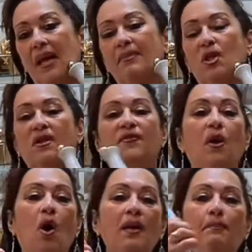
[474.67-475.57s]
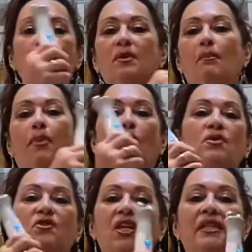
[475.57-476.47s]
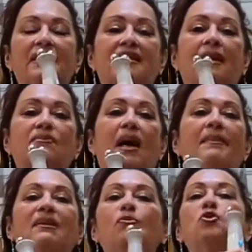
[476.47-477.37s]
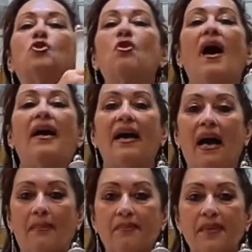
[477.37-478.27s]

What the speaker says: Because if you're going to put both gel in the same time, it will dry out.